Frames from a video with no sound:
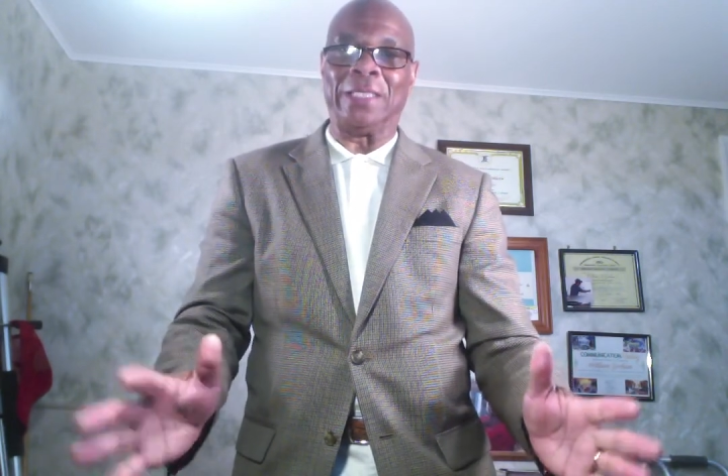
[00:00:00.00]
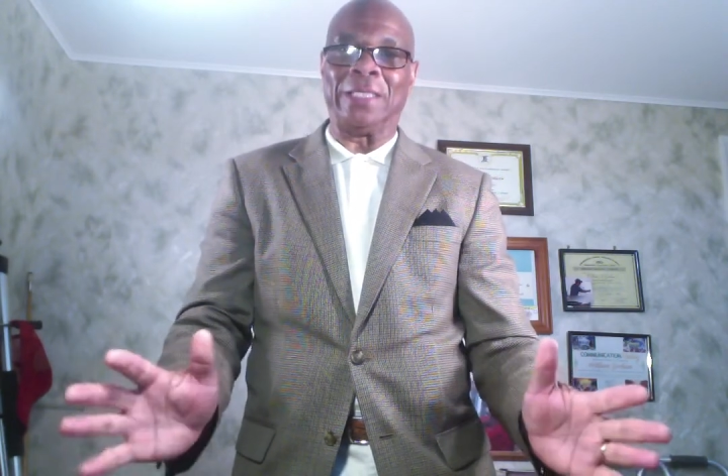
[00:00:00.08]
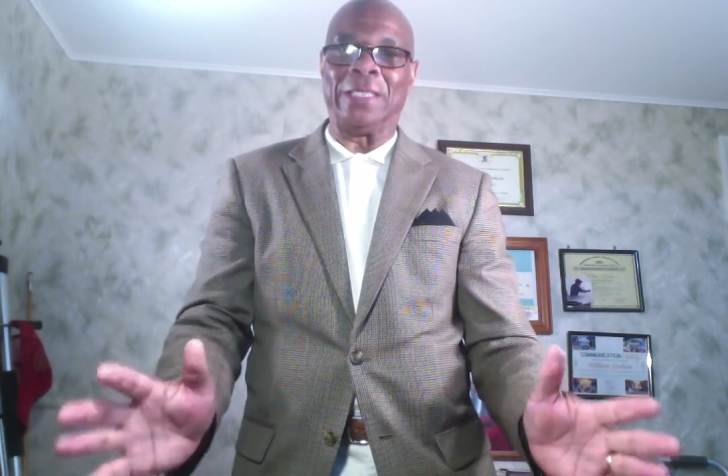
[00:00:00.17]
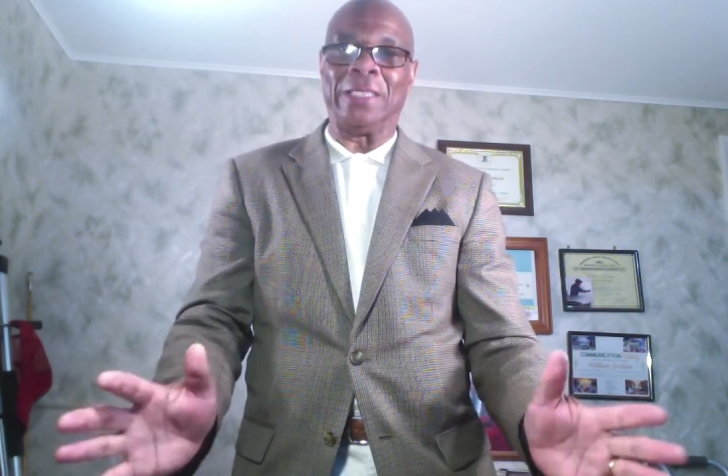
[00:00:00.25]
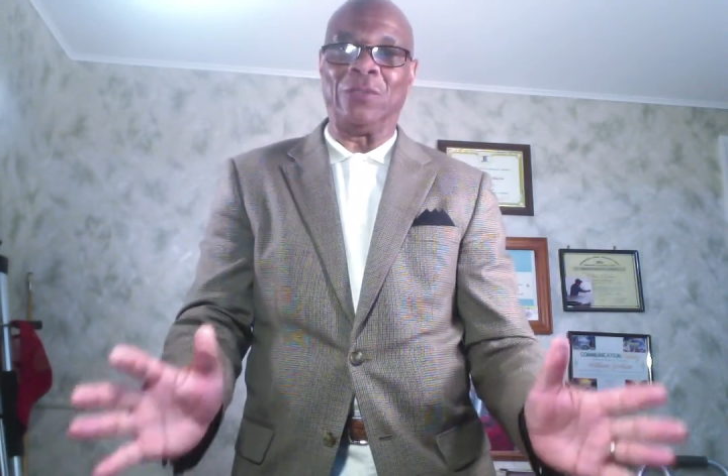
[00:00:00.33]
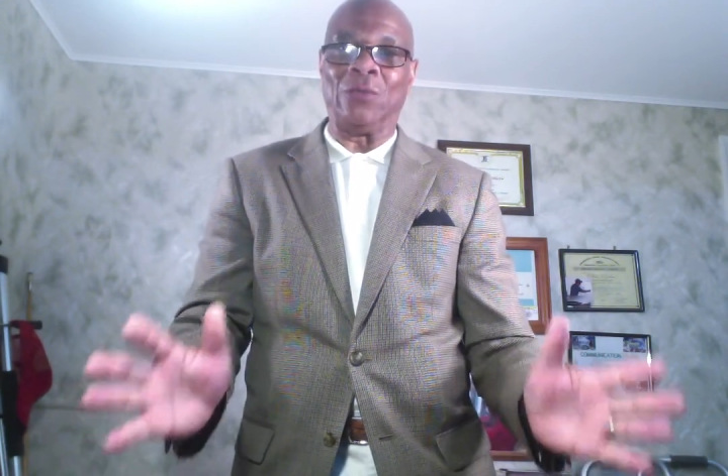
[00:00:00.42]

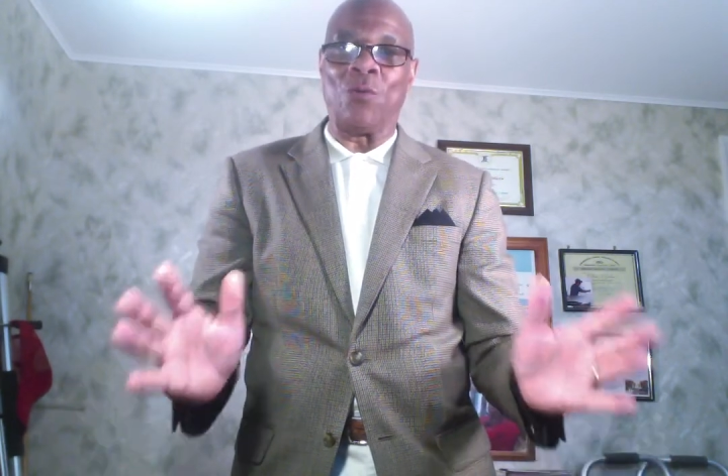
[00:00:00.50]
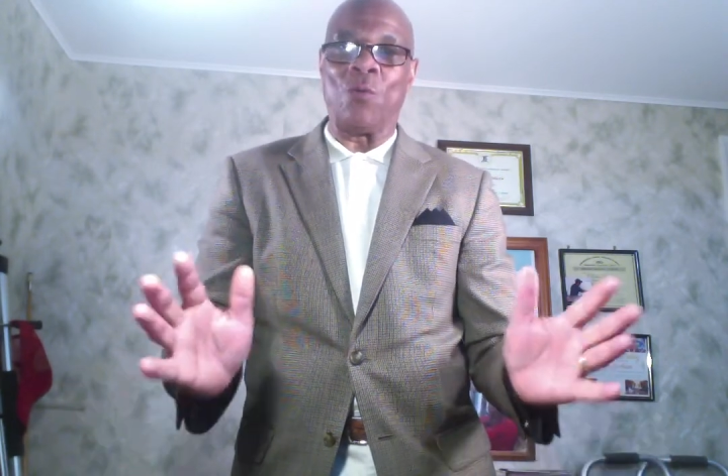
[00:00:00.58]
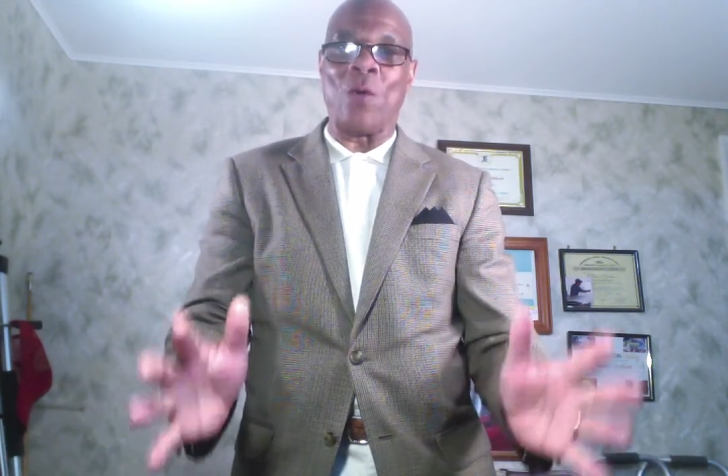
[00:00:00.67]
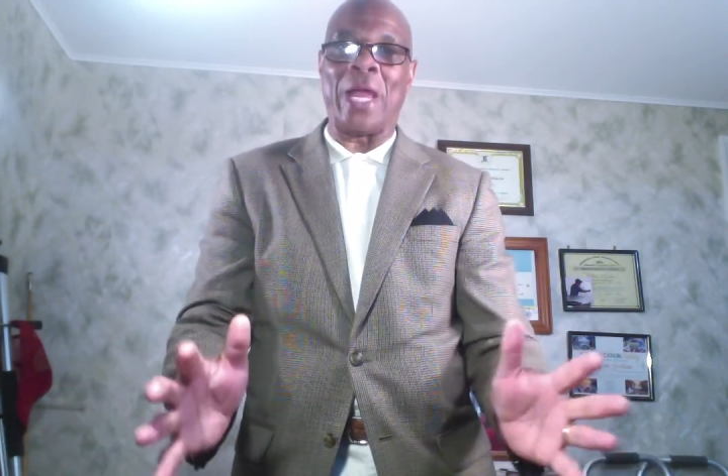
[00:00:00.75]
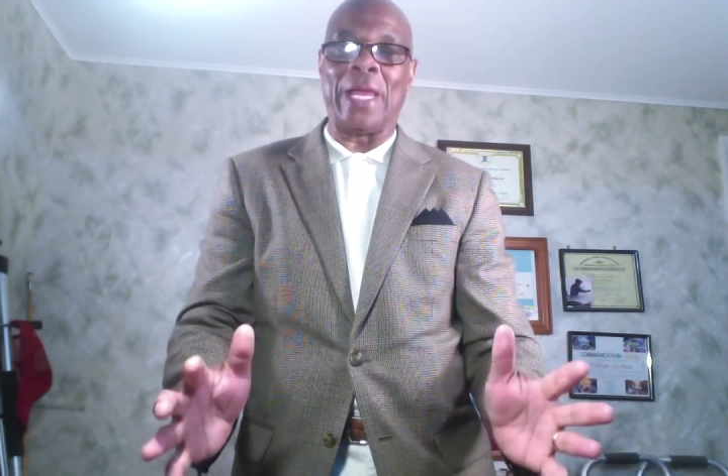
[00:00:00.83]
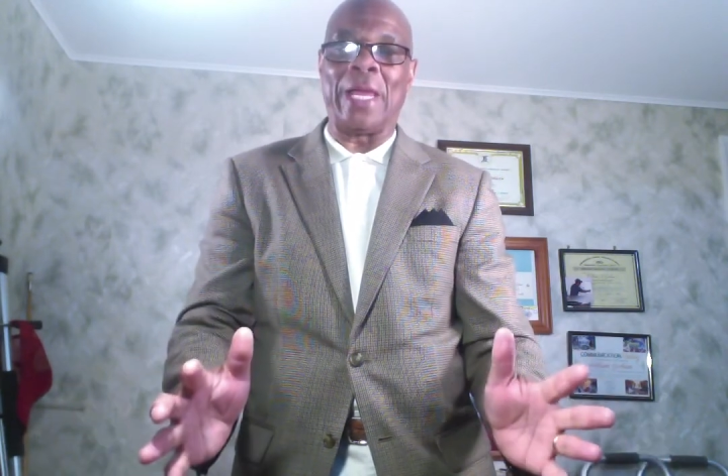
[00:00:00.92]
in your
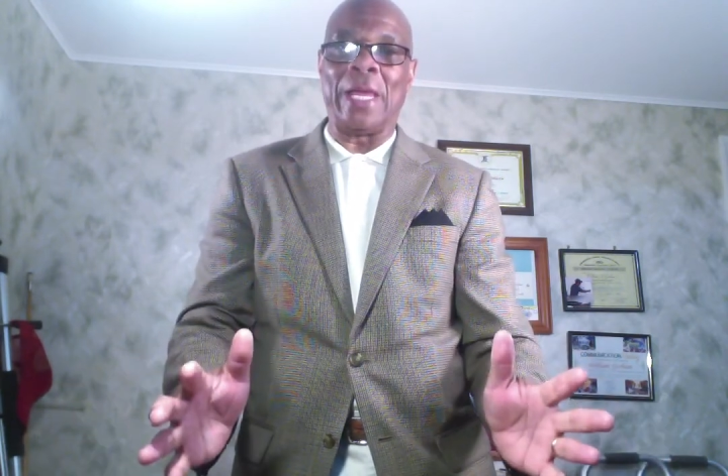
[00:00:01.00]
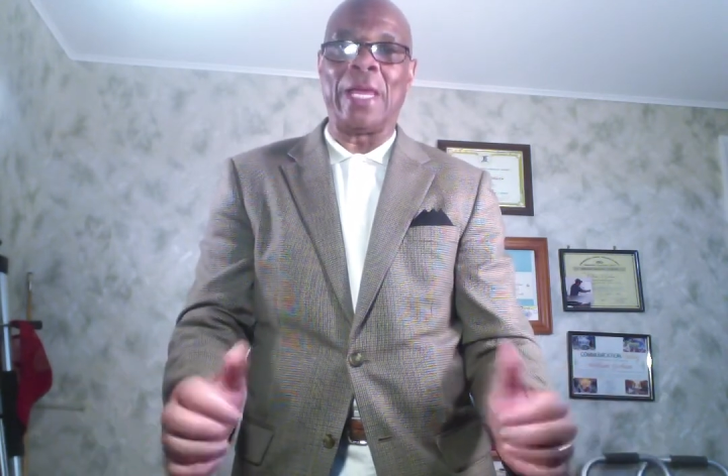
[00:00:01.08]
way